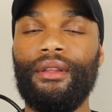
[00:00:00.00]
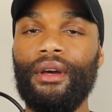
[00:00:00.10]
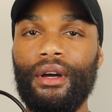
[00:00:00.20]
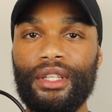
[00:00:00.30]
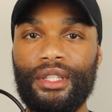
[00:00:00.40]

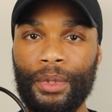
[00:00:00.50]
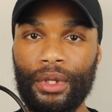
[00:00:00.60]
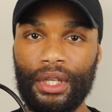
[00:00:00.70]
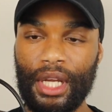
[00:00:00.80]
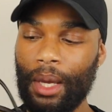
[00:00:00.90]
the
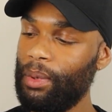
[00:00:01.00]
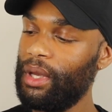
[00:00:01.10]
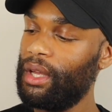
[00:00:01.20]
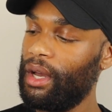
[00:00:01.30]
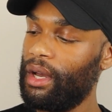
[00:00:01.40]
undisputed
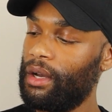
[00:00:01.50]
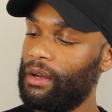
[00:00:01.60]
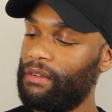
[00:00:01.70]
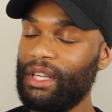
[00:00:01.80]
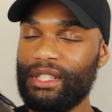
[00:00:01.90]
champion
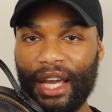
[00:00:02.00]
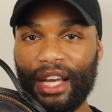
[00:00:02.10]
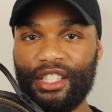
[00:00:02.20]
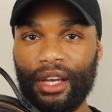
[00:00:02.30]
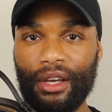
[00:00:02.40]
of the
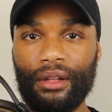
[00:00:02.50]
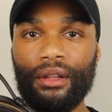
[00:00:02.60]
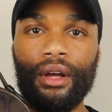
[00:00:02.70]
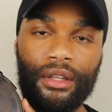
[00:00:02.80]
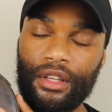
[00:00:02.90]
satchel,